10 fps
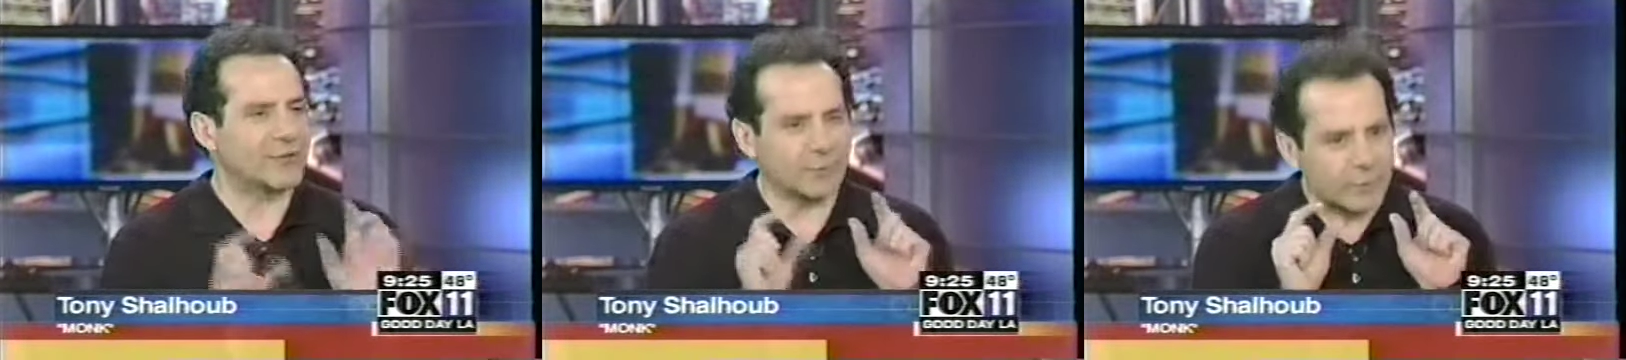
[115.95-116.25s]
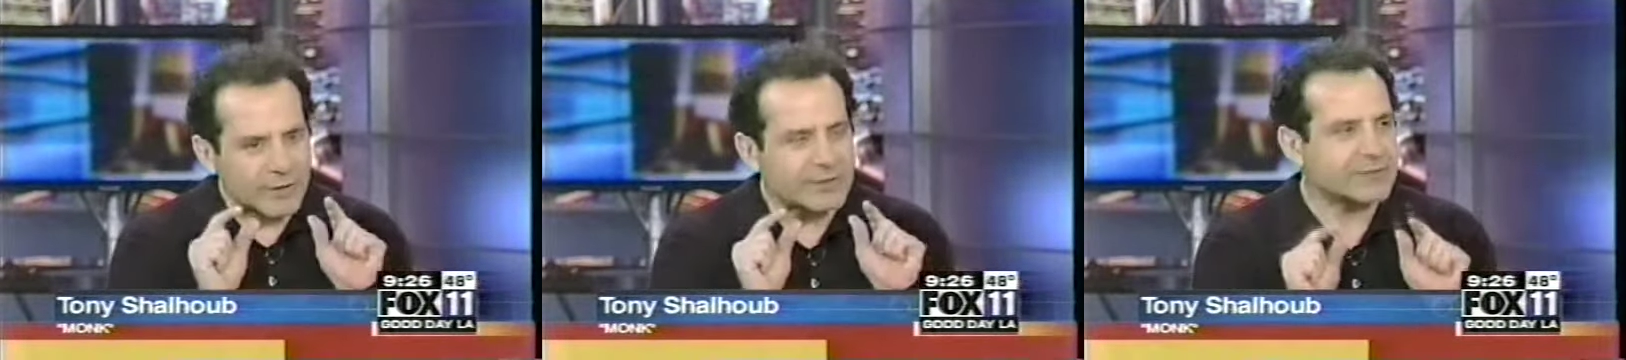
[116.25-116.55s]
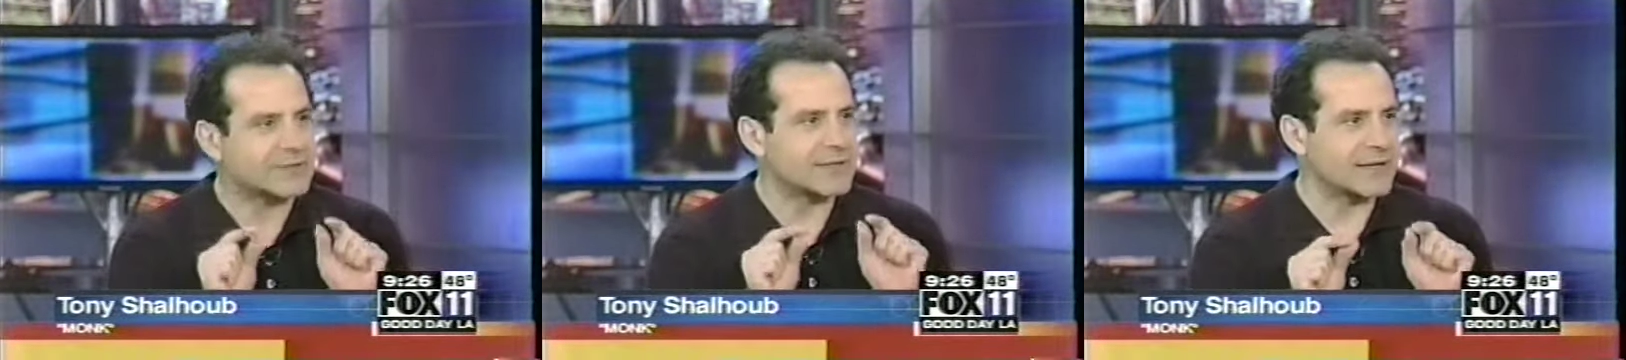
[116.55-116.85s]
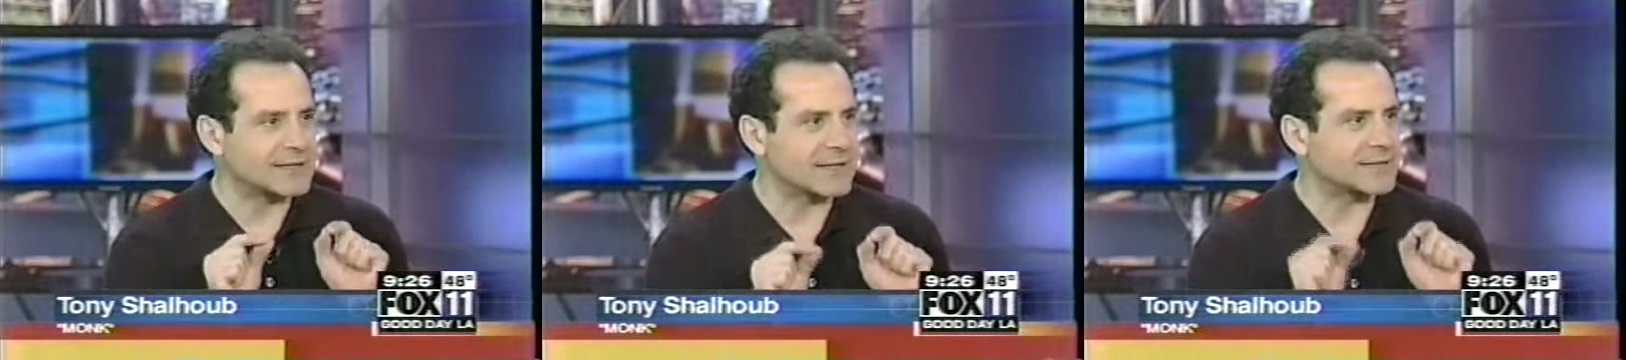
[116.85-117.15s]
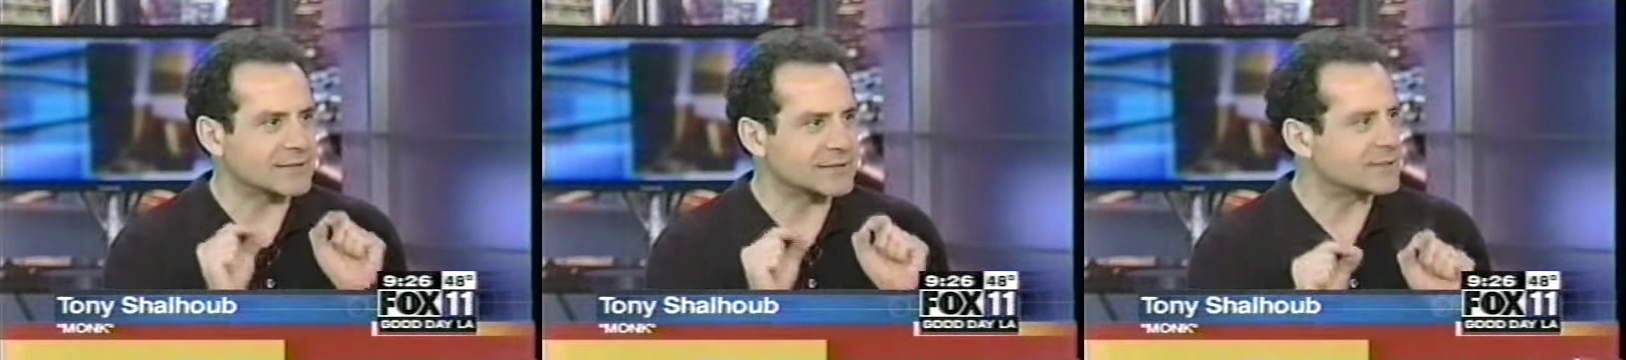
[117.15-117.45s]
they really, they
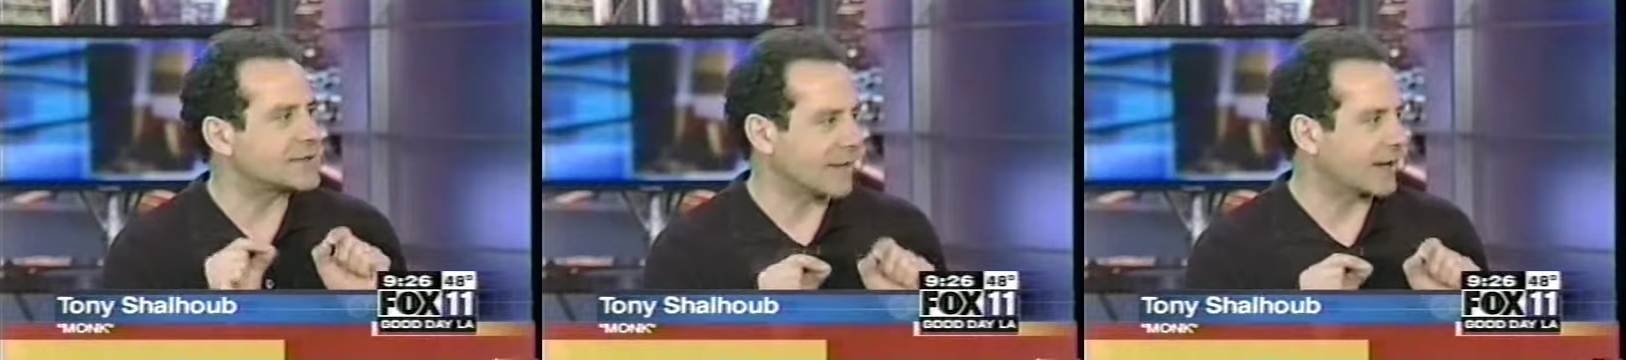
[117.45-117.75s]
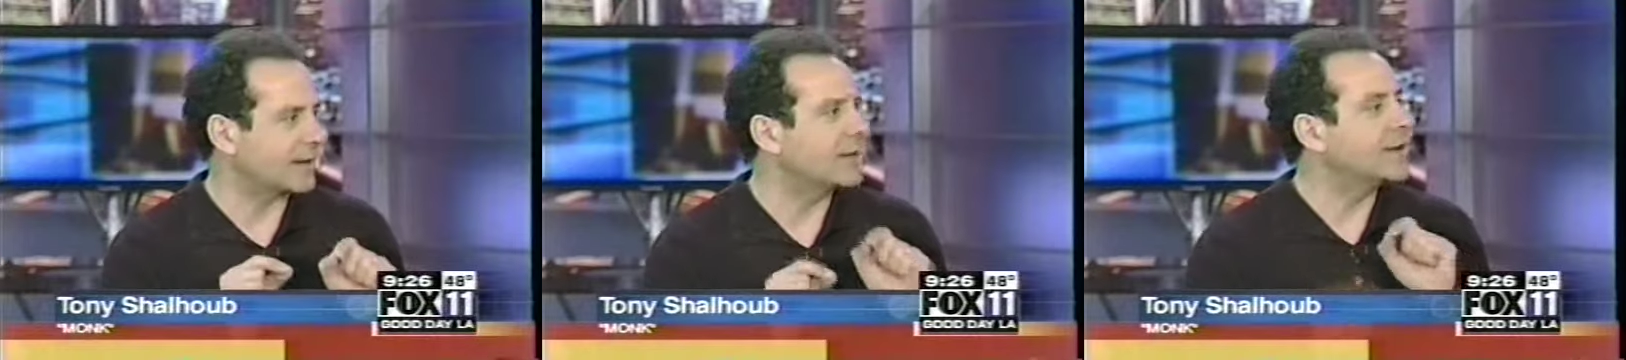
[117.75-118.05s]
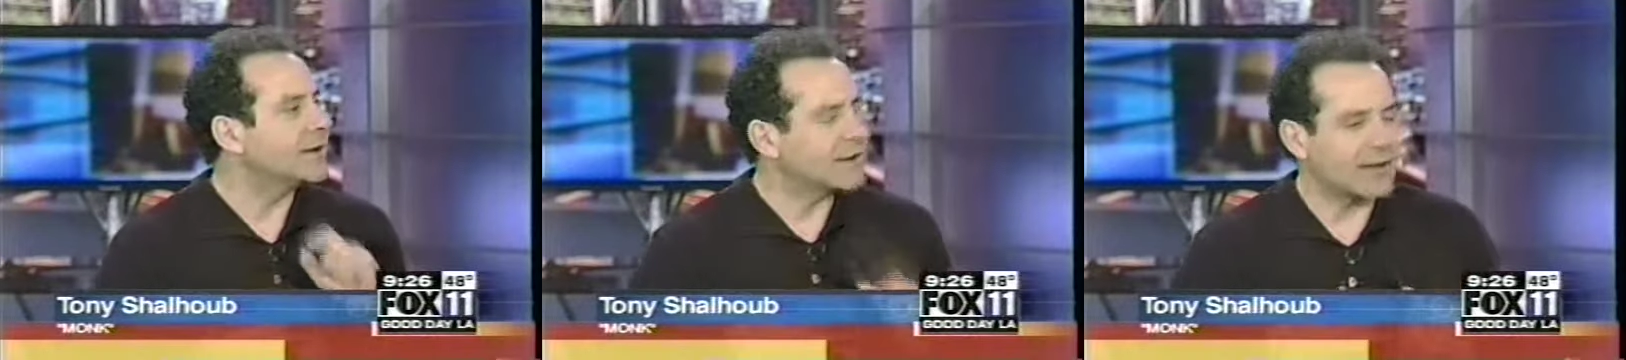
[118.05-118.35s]
tend to stick. Mm-hmm.